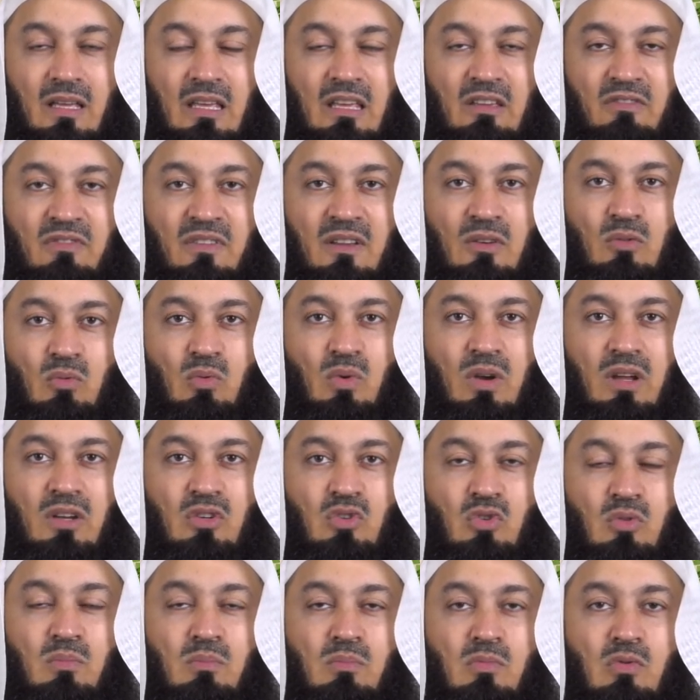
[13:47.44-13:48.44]
if it were
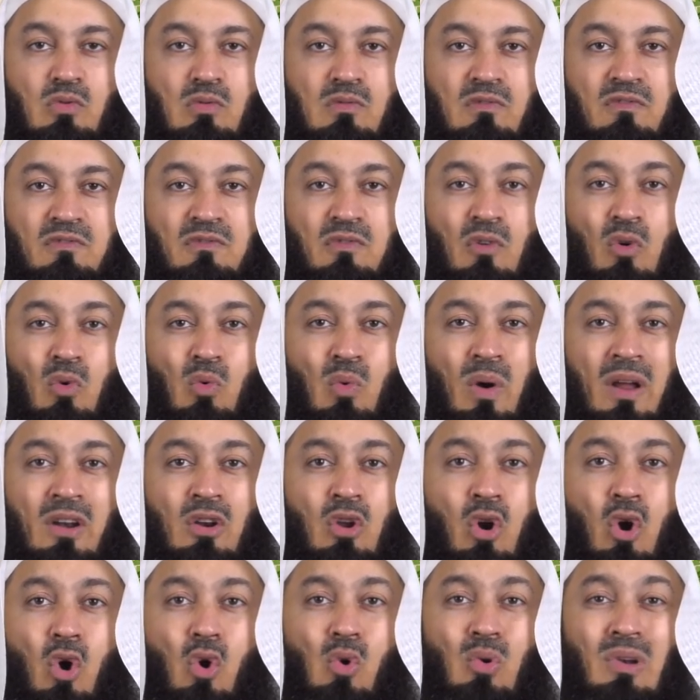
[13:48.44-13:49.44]
to move for one
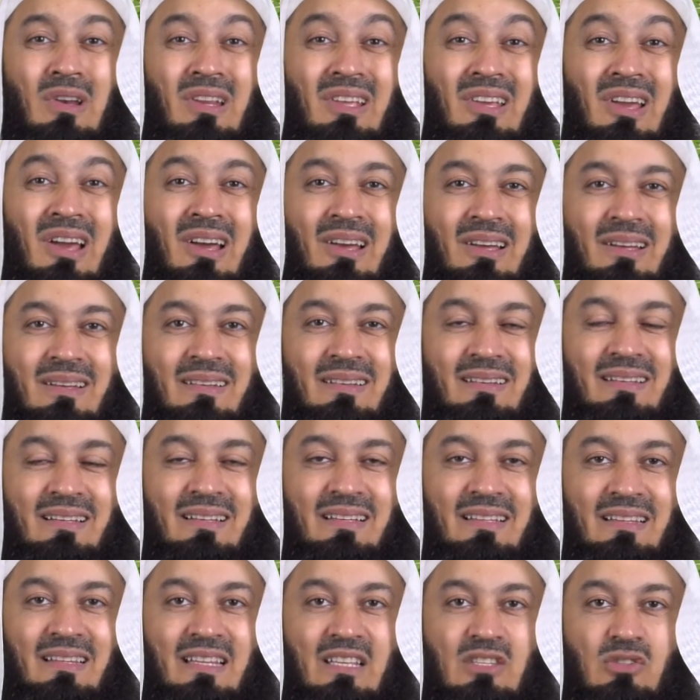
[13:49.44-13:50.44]
whole year,
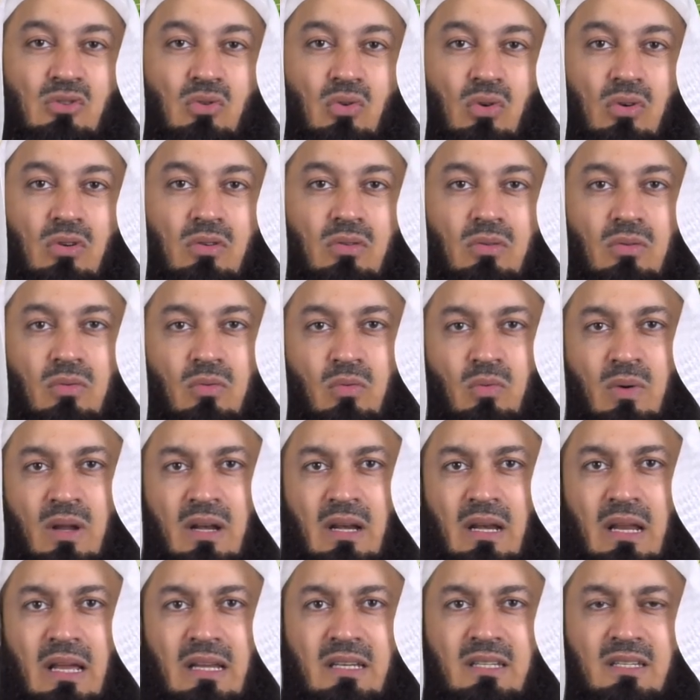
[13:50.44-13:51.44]
that's called
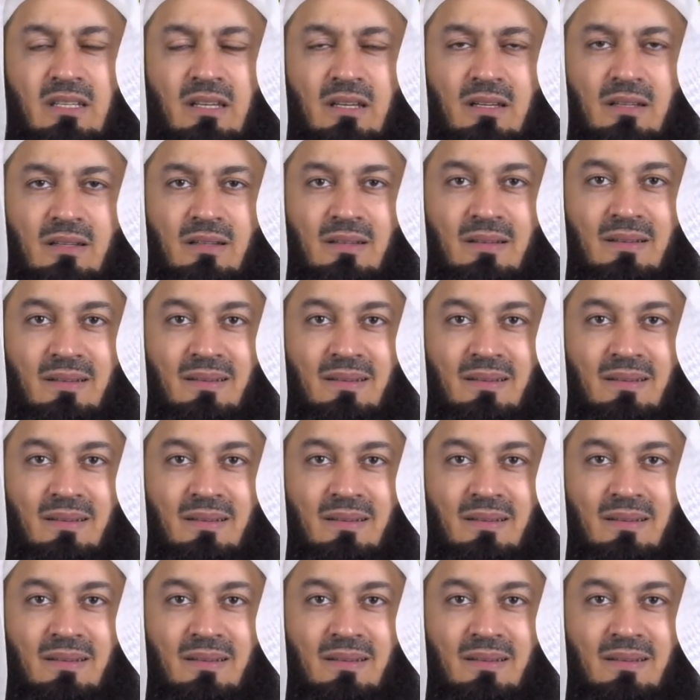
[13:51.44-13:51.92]
one light year.